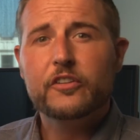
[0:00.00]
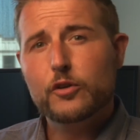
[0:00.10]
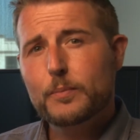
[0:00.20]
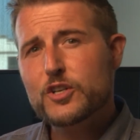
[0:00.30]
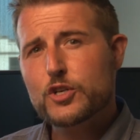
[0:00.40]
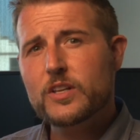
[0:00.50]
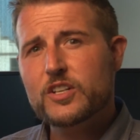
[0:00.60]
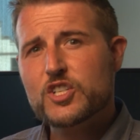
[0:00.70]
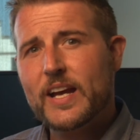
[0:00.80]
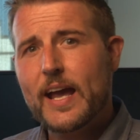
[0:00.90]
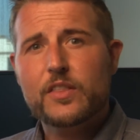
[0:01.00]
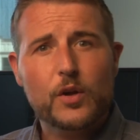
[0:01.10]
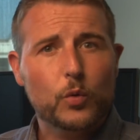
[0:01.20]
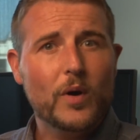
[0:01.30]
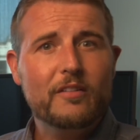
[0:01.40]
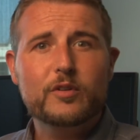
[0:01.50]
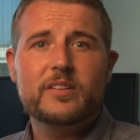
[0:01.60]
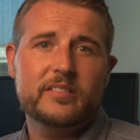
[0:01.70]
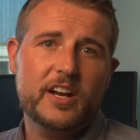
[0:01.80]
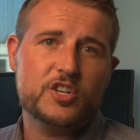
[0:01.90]
So be sure to check out the
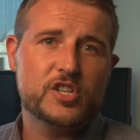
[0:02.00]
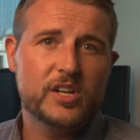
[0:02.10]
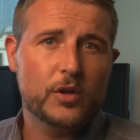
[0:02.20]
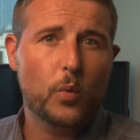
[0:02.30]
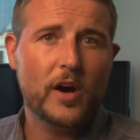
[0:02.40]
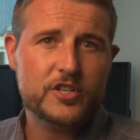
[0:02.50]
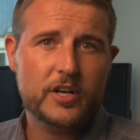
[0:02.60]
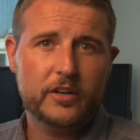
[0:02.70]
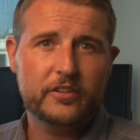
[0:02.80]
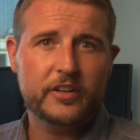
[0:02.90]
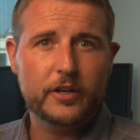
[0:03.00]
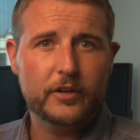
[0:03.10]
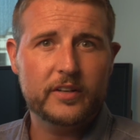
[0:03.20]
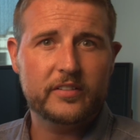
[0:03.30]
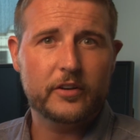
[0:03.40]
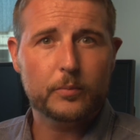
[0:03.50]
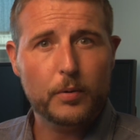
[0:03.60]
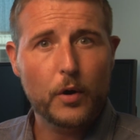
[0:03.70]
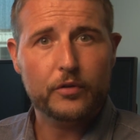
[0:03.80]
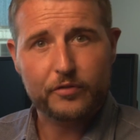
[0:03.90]
reference section in the WatchGuard Security Center
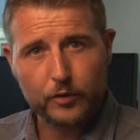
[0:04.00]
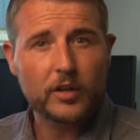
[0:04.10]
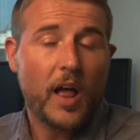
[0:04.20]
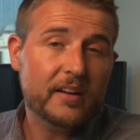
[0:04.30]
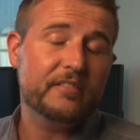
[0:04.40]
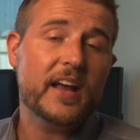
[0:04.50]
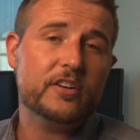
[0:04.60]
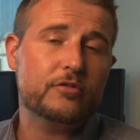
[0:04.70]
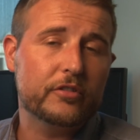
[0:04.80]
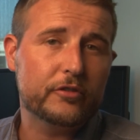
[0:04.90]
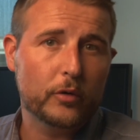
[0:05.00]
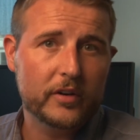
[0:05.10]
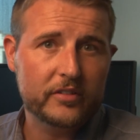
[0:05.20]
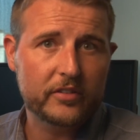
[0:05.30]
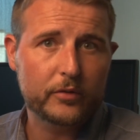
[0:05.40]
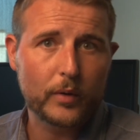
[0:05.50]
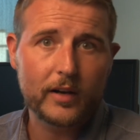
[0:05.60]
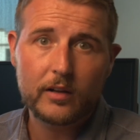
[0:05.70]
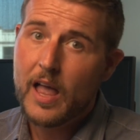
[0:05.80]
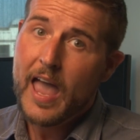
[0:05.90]
post for a lot of extra stories as
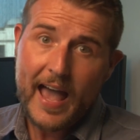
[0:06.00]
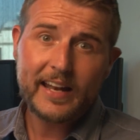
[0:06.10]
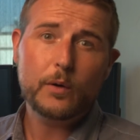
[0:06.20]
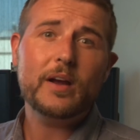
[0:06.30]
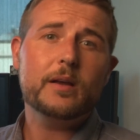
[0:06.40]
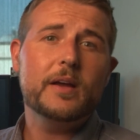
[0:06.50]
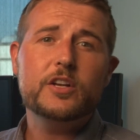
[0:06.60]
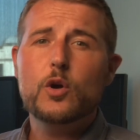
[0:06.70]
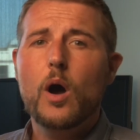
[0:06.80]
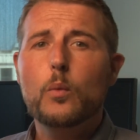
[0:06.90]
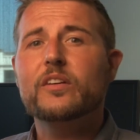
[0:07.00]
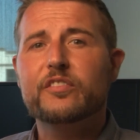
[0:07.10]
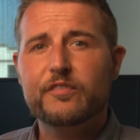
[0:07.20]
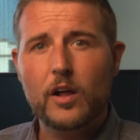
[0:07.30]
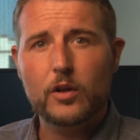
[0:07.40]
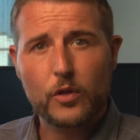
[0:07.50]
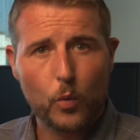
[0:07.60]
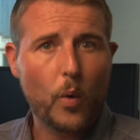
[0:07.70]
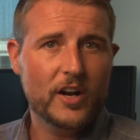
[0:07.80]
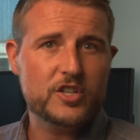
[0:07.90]
well. And I recommend you always follow the
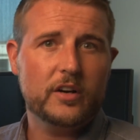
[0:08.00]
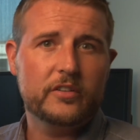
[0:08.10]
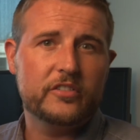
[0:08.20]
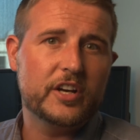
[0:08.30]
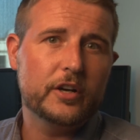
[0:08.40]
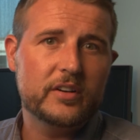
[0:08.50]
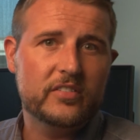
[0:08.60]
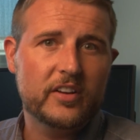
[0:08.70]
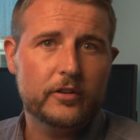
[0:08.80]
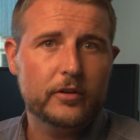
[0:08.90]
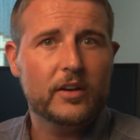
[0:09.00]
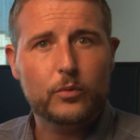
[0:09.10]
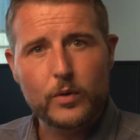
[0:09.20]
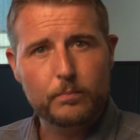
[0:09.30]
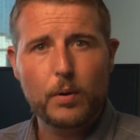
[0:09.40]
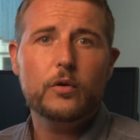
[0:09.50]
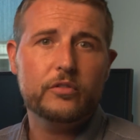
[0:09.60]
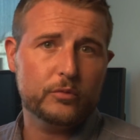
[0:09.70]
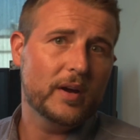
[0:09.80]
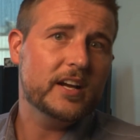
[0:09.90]
WatchGuard Security Center as we
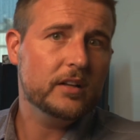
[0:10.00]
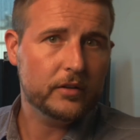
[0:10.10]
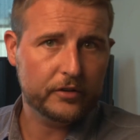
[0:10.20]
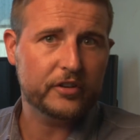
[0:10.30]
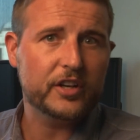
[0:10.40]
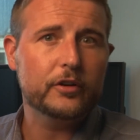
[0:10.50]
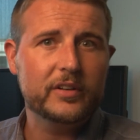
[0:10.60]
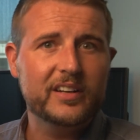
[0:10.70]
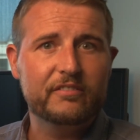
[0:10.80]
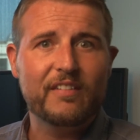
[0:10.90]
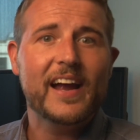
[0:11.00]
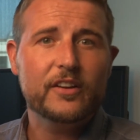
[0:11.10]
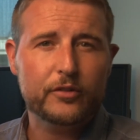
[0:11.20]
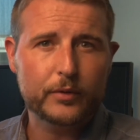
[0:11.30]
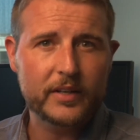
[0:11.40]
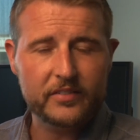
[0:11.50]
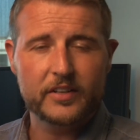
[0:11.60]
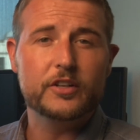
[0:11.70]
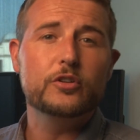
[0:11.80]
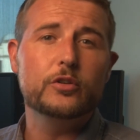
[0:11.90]
post regular security advisories
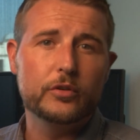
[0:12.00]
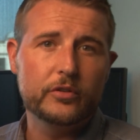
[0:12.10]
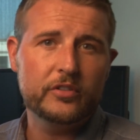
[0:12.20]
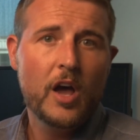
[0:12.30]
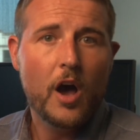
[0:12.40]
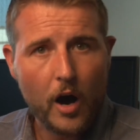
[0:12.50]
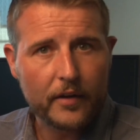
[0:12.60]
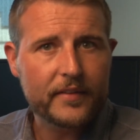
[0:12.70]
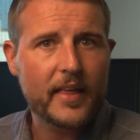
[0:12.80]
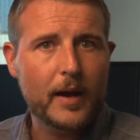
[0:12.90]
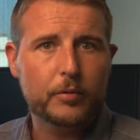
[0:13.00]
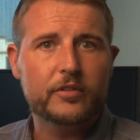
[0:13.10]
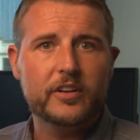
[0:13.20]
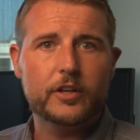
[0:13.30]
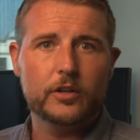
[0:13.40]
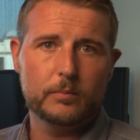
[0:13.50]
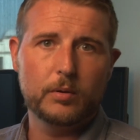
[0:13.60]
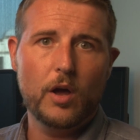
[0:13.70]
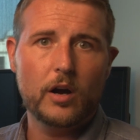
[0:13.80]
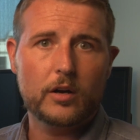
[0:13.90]
and news onto that particular
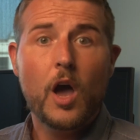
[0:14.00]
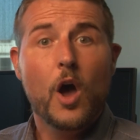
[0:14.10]
blog.